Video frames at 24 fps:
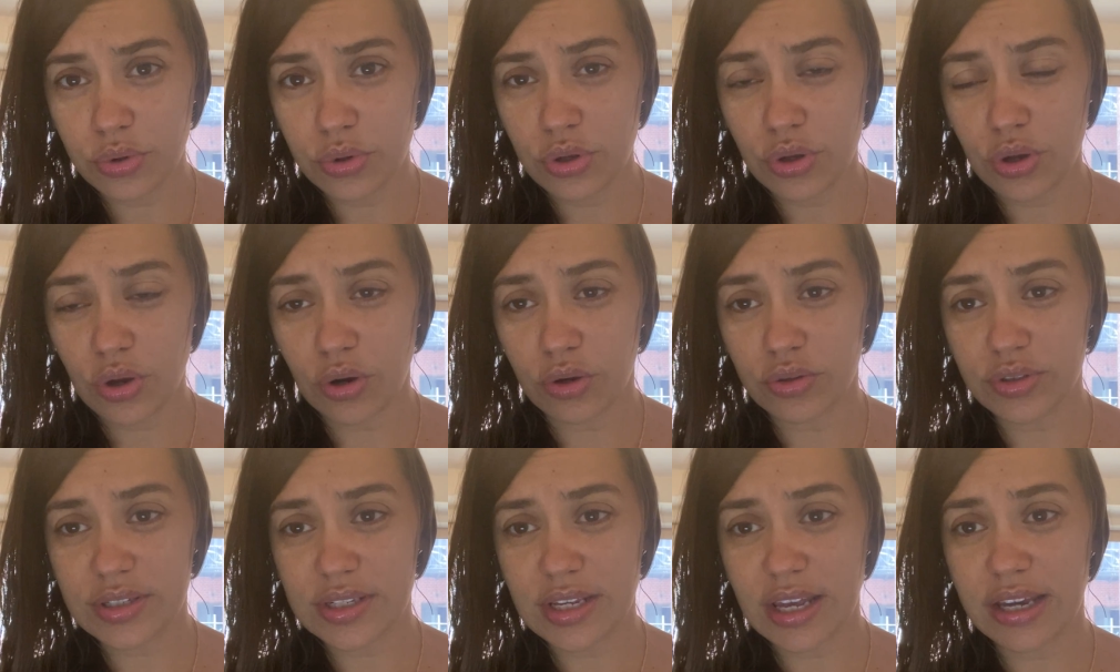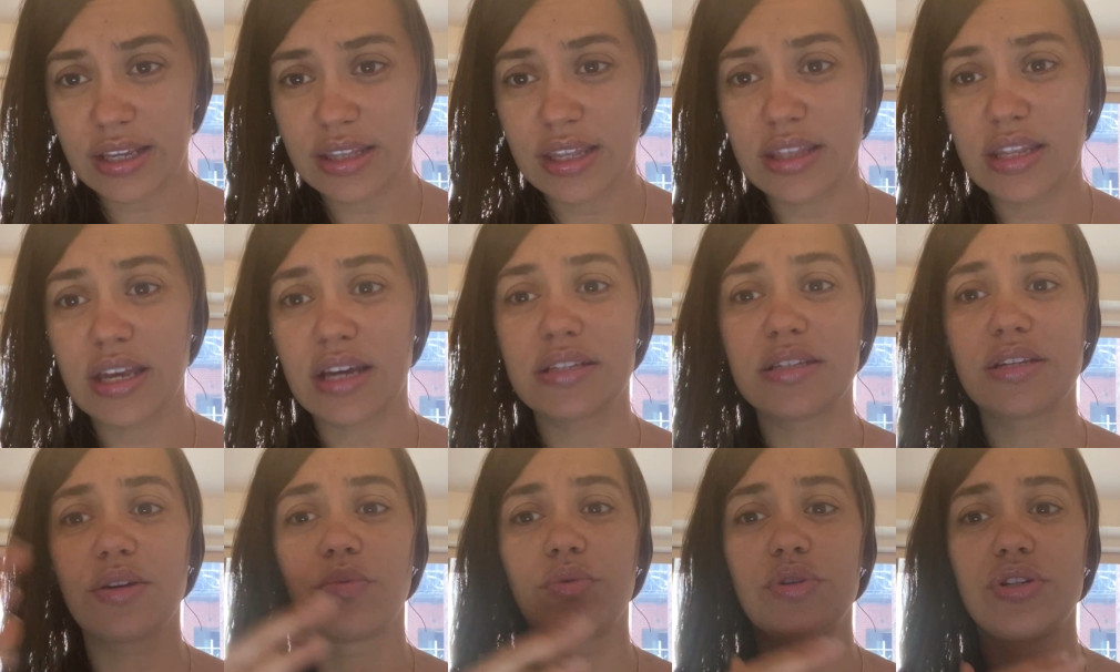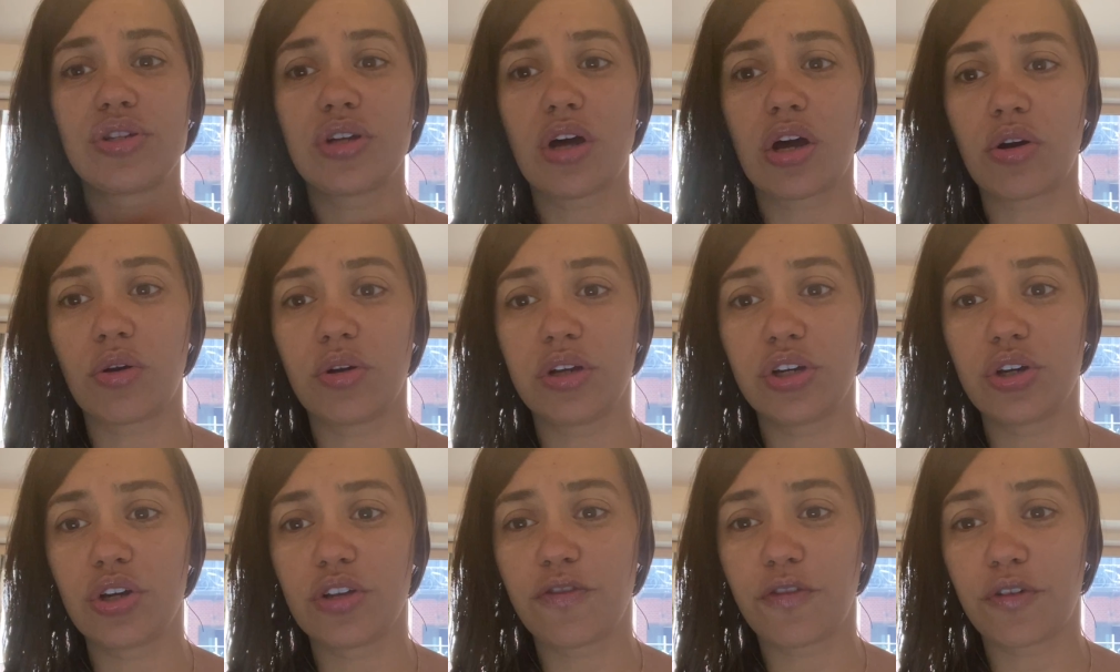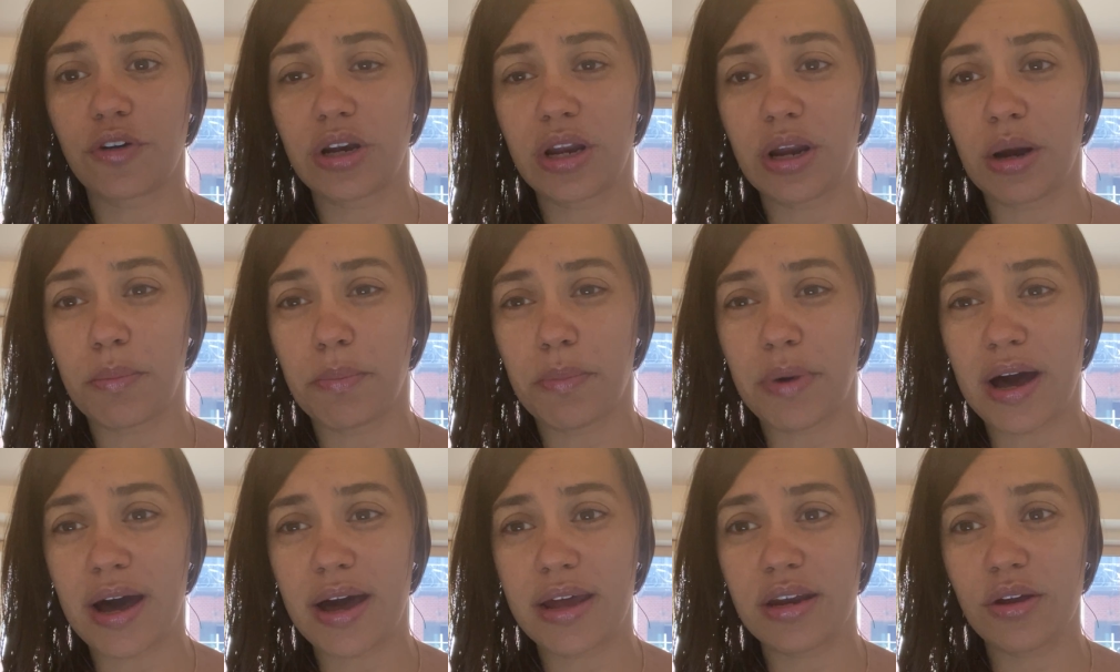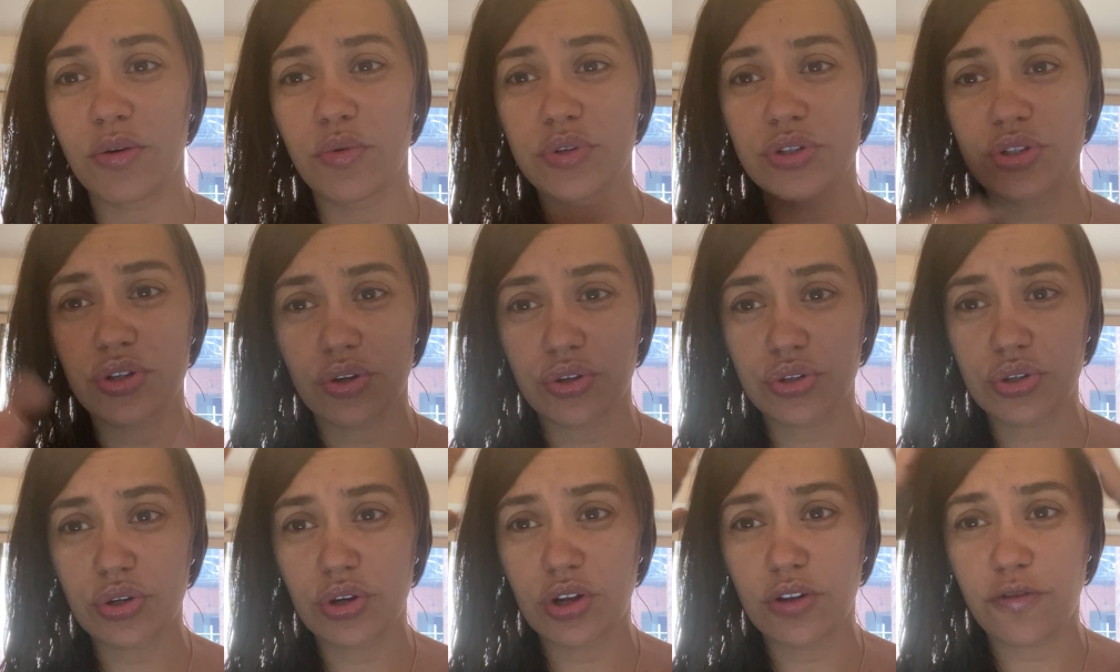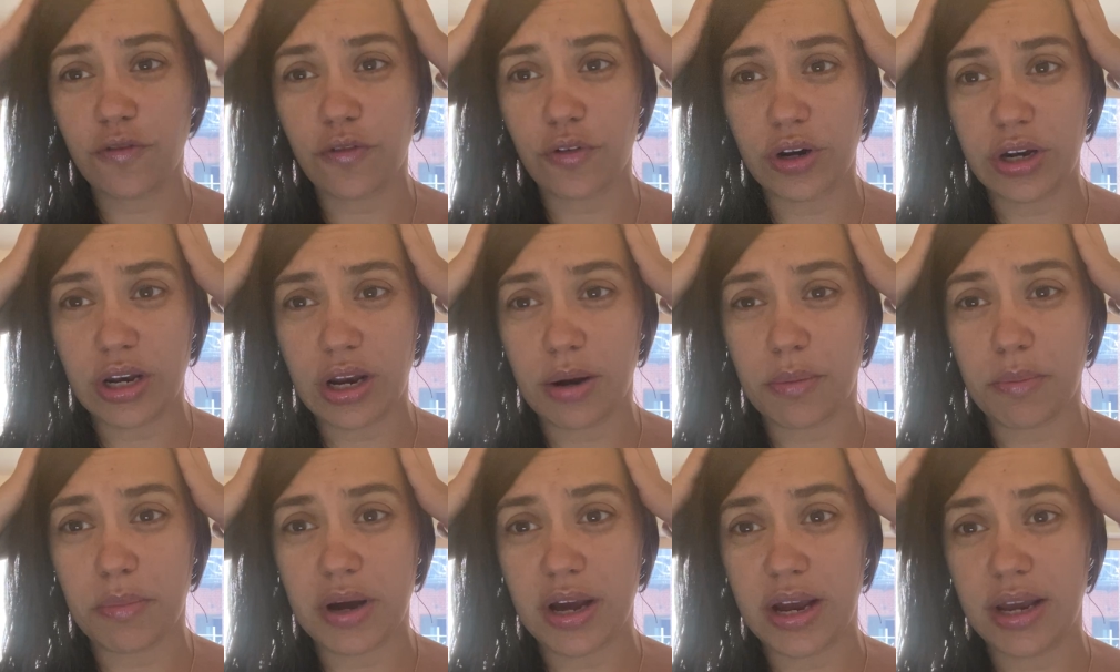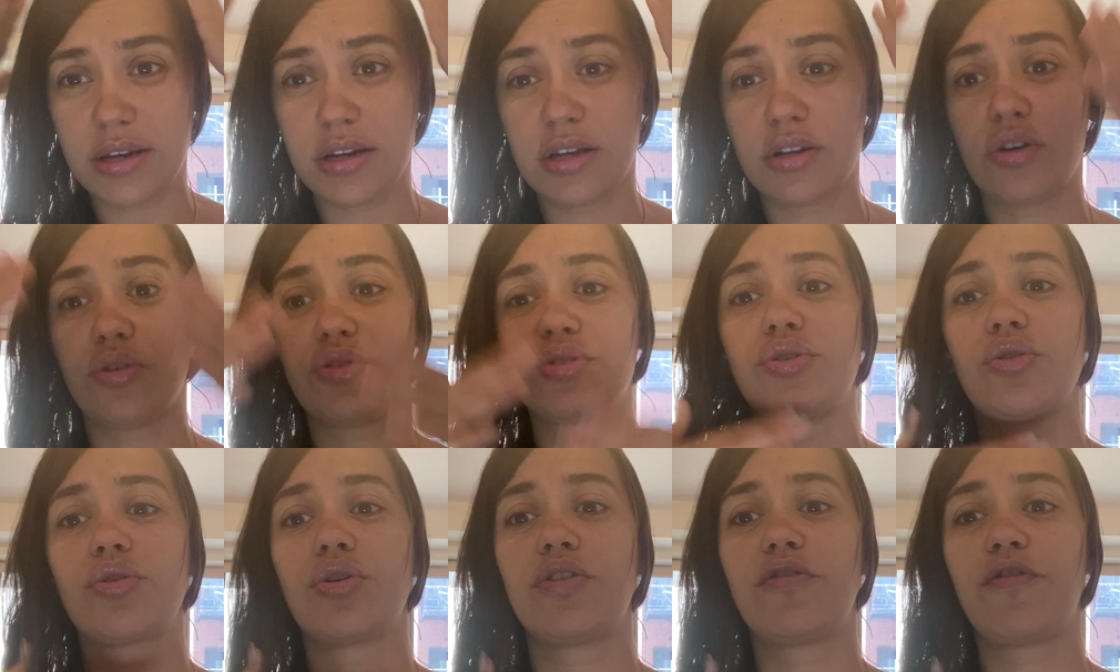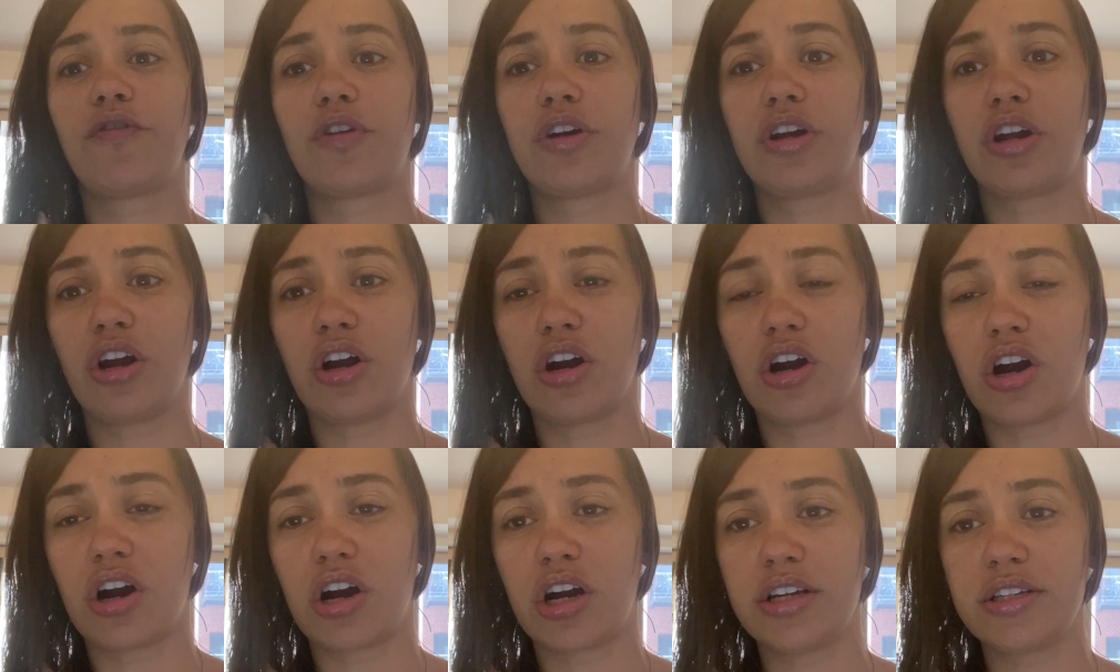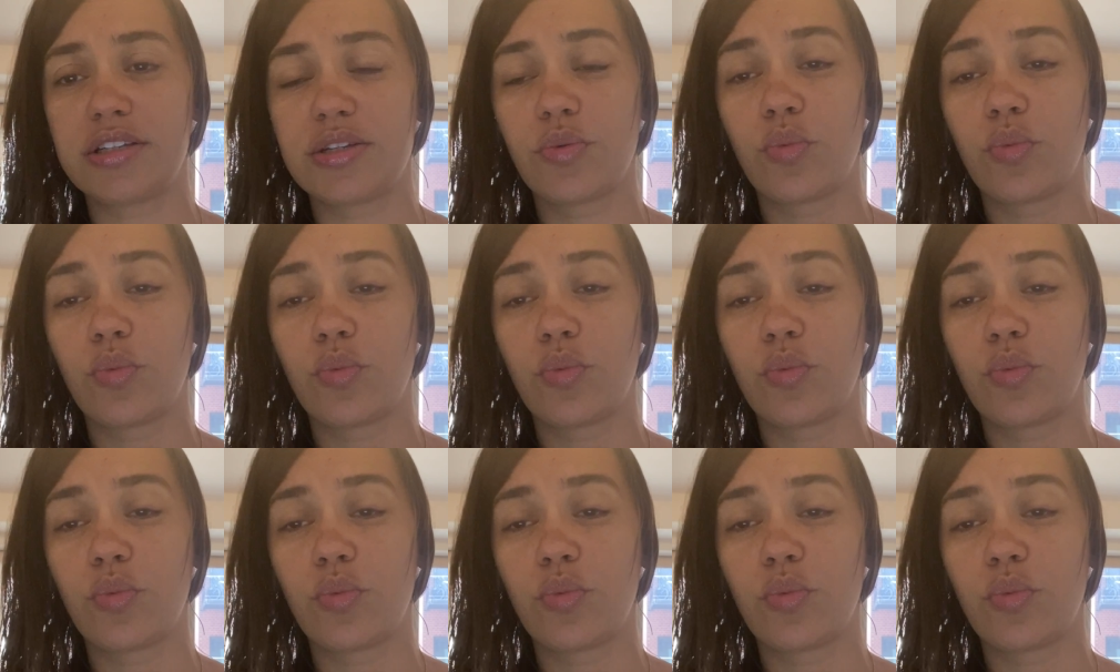It's like the dancing was not only good for their body, it was also good for their mind and also good for their heart.